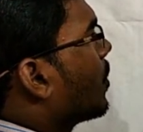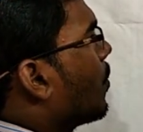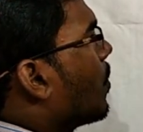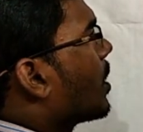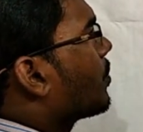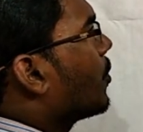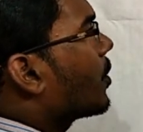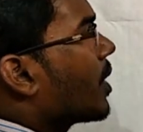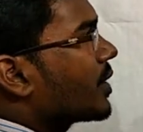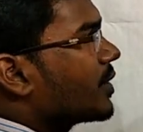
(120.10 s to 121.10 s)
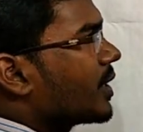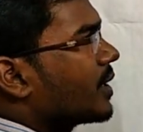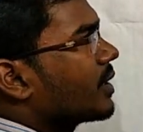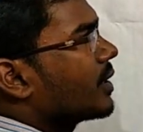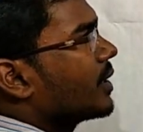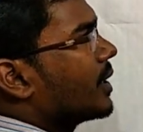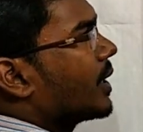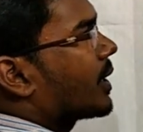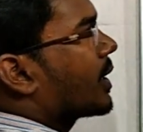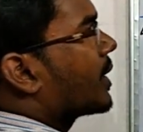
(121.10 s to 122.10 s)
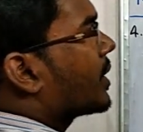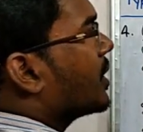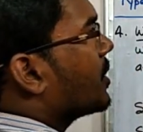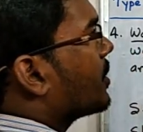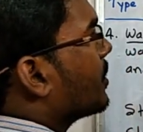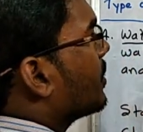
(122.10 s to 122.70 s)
For water tank, concrete